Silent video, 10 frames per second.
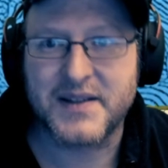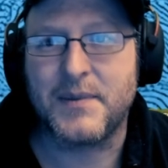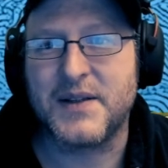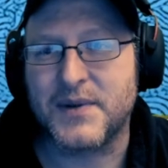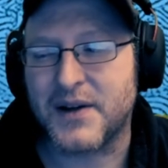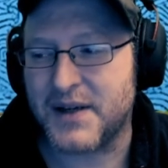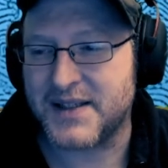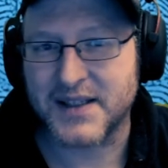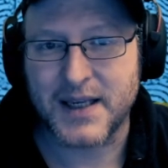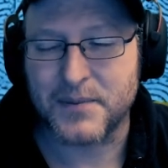it means we don't need
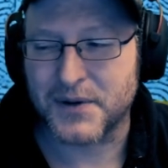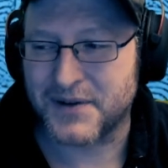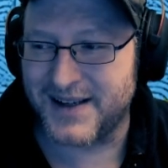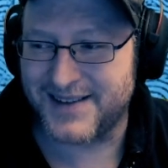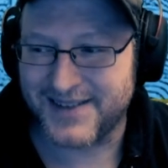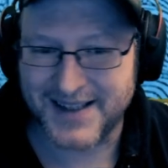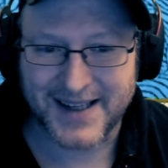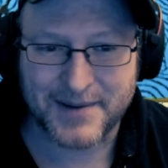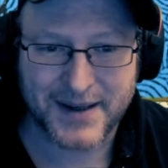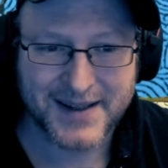to keep on
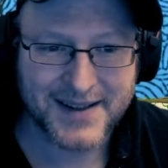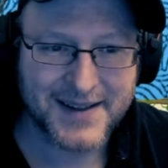reclaiming